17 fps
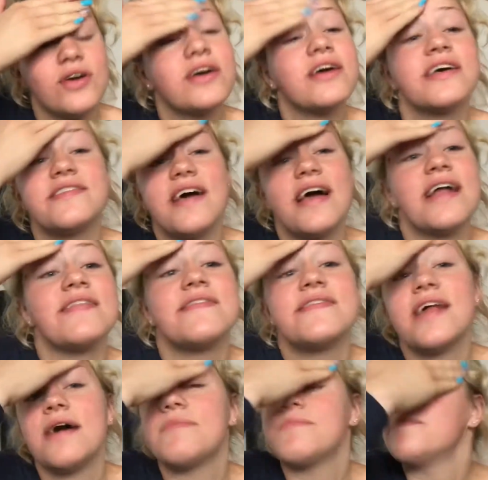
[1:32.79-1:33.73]
because I
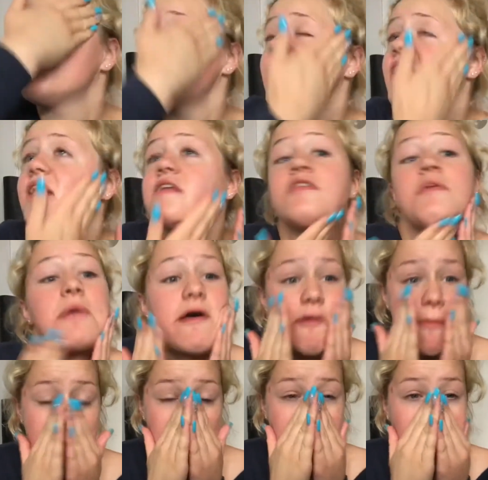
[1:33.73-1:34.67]
ended up turning into a bit
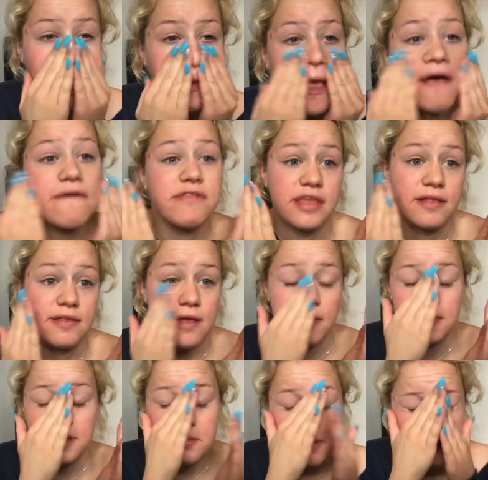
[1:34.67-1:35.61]
of a mess. Everything
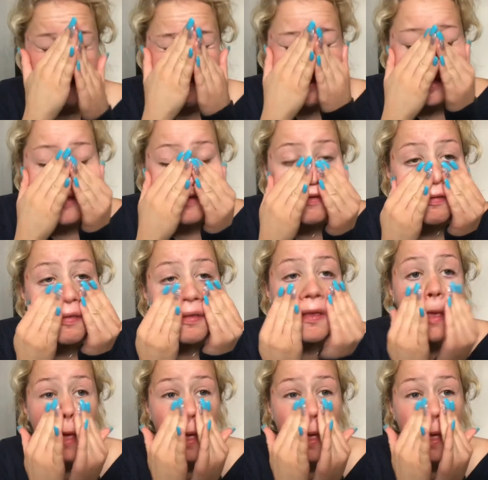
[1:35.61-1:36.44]
turned into a bit of a mess.